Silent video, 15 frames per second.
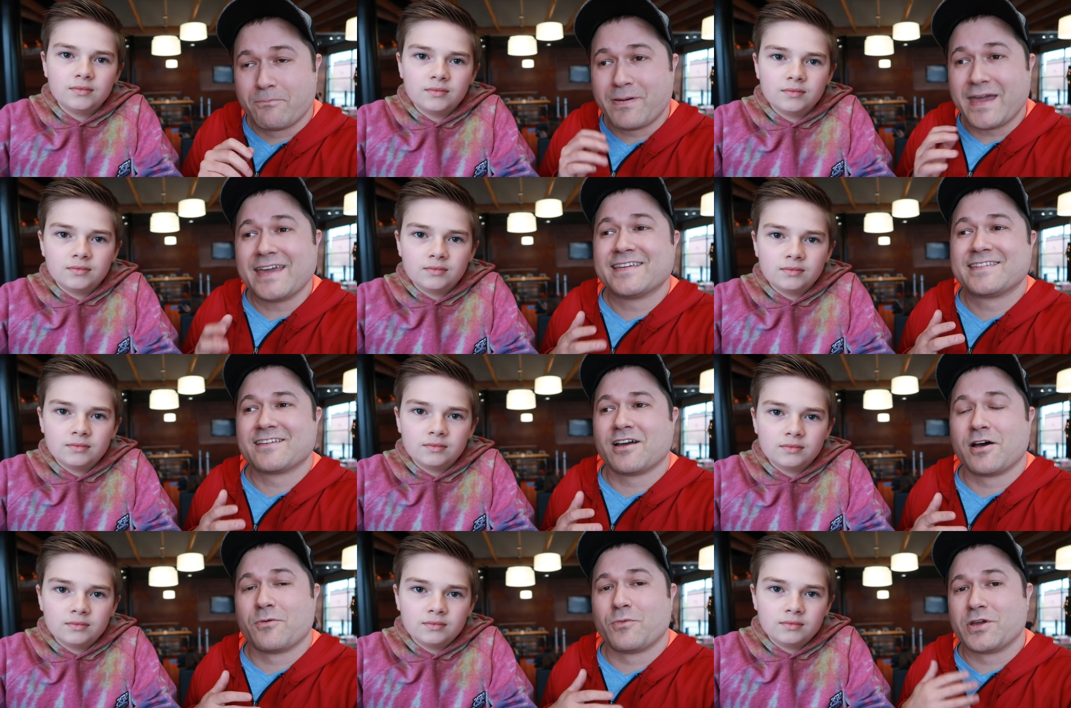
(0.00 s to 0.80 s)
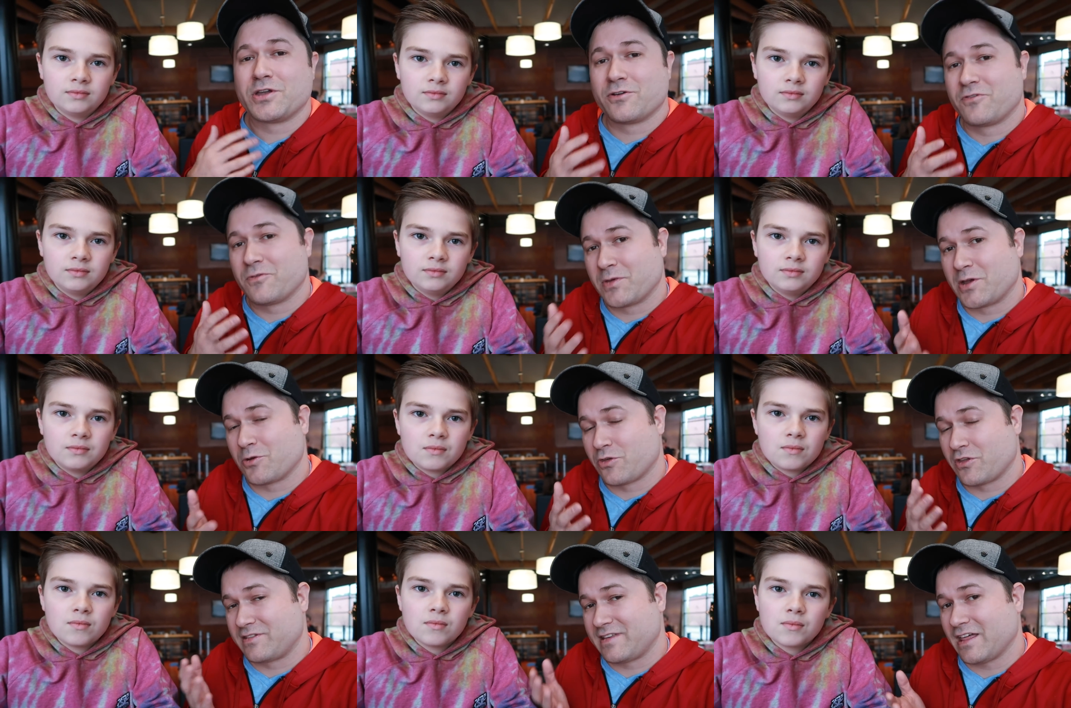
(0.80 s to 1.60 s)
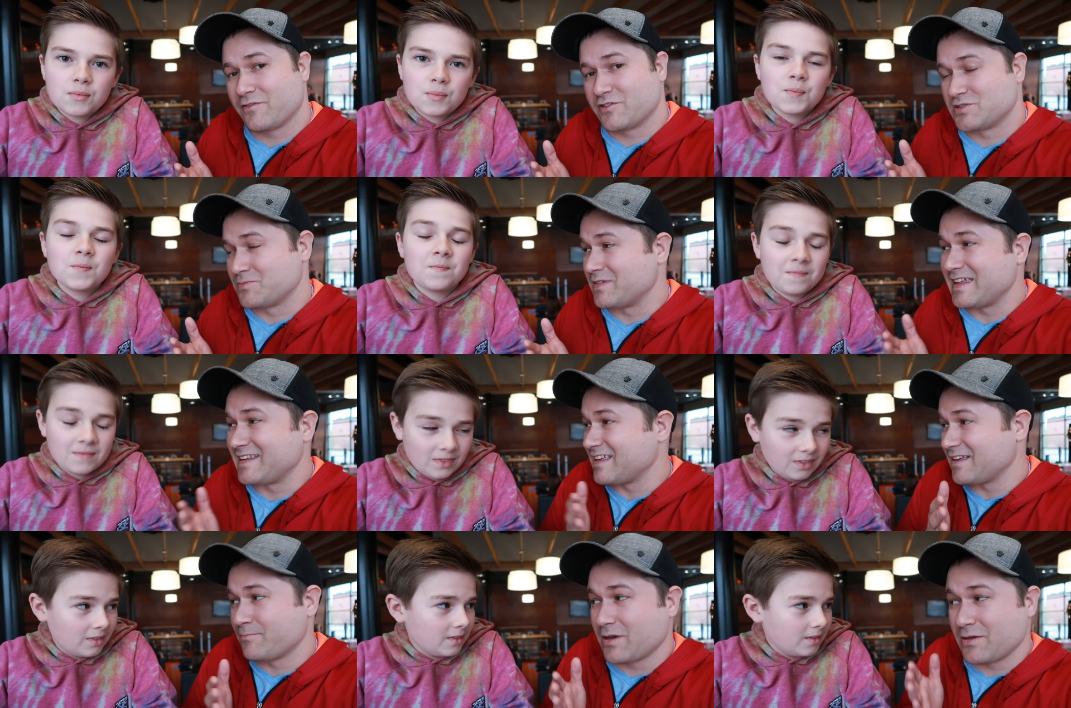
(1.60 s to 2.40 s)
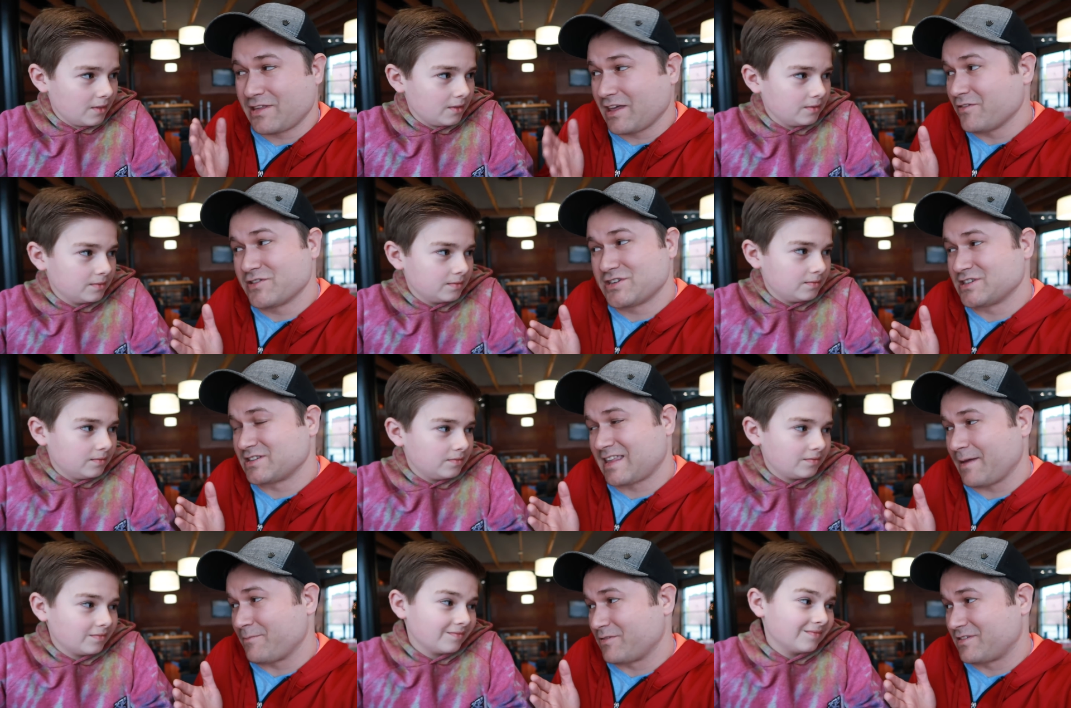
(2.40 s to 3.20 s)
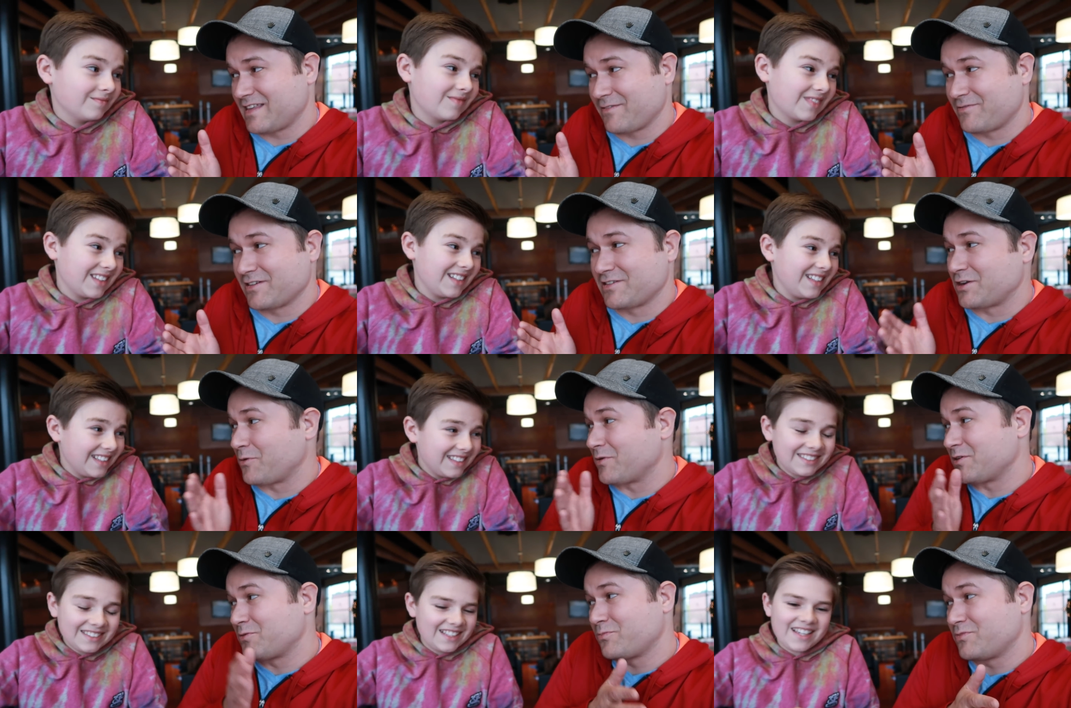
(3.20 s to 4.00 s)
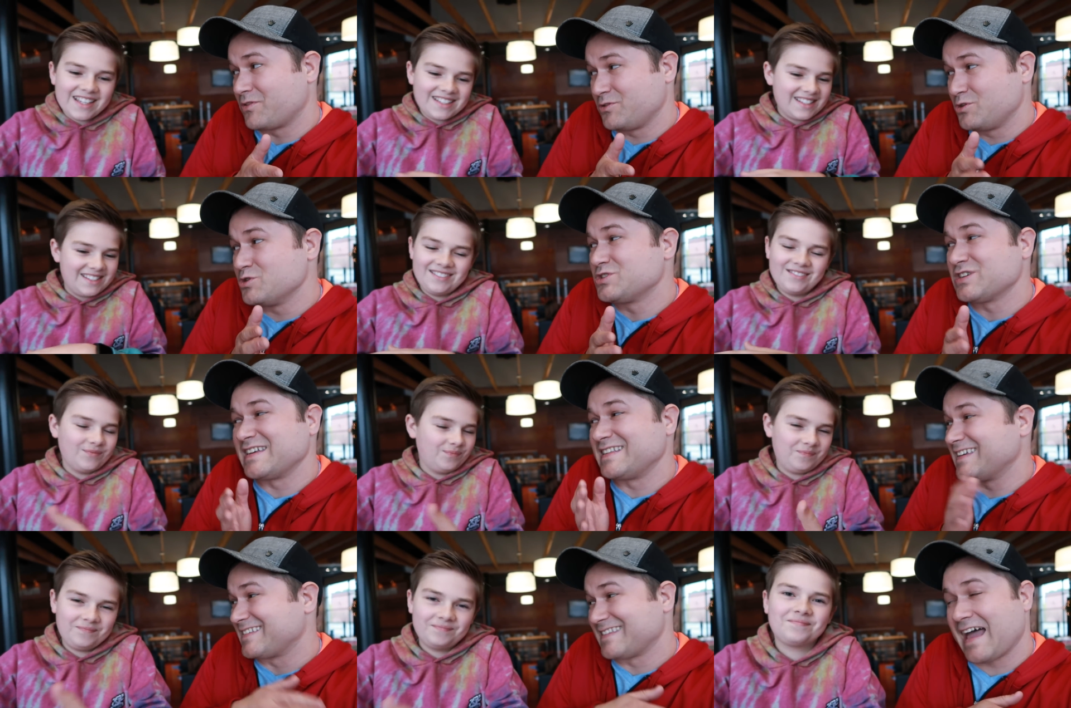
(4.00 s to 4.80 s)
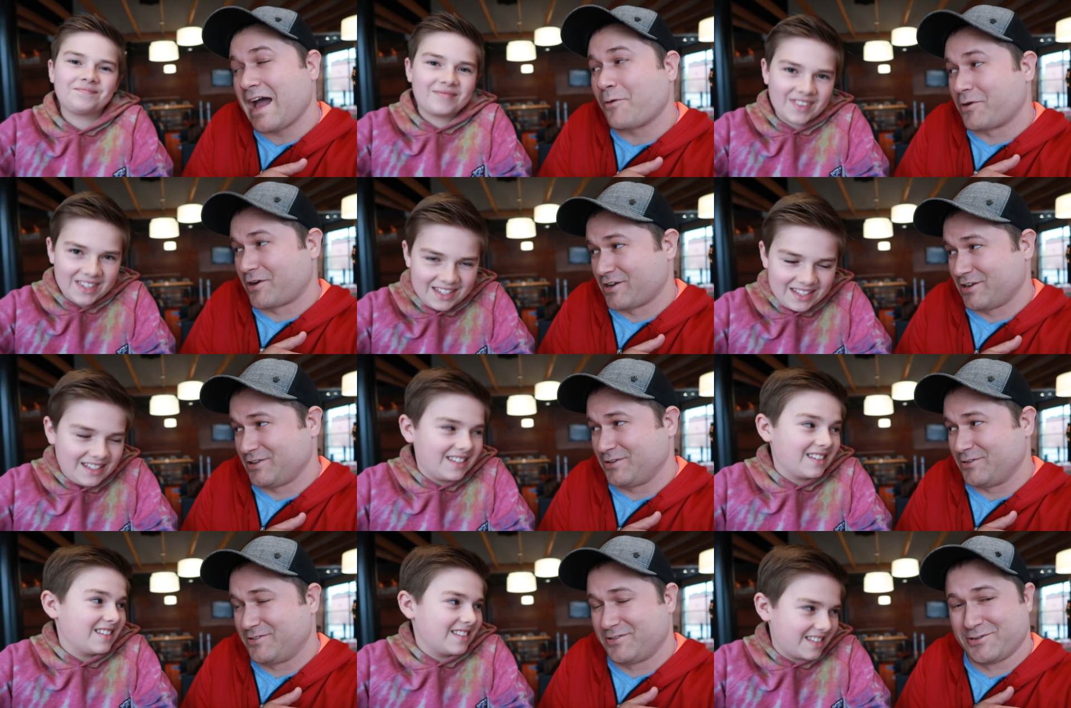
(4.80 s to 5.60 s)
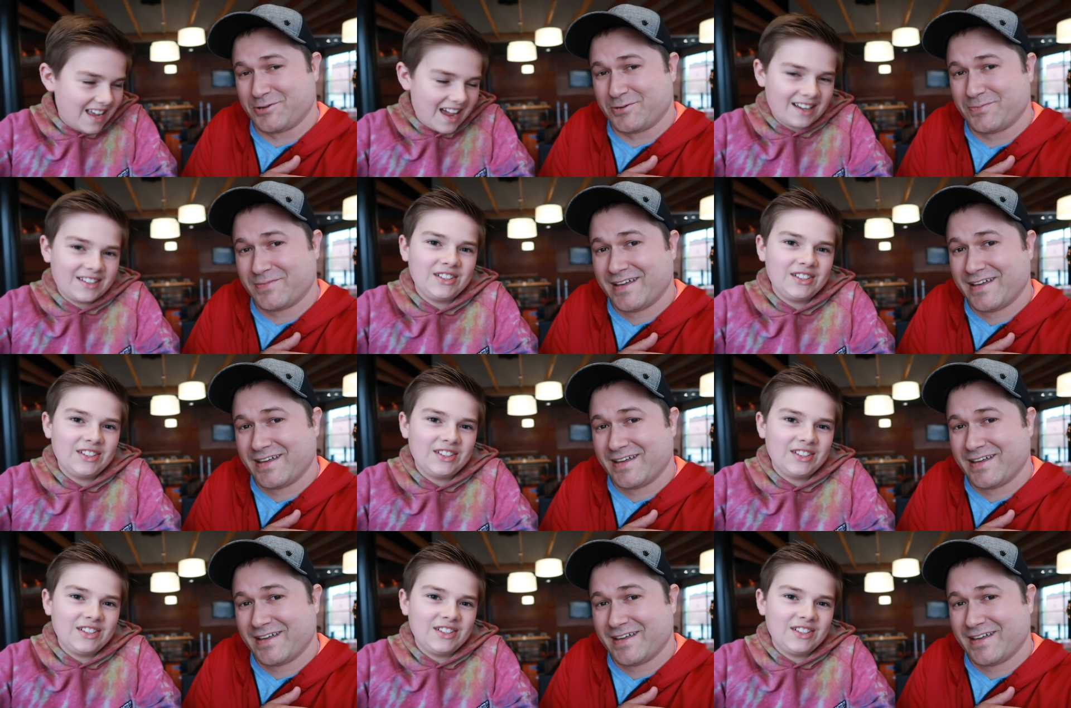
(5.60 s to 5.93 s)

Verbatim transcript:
Speaker 1: based on what you're familiar with on television, but, it, but television type of stuff doesn't always, it, usually does not work on YouTube.